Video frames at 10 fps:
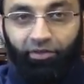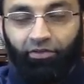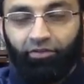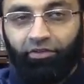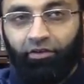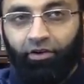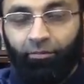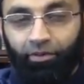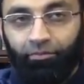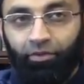because there
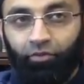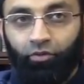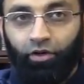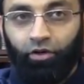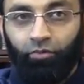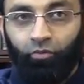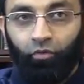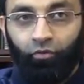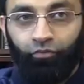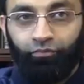are people who are
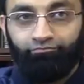more,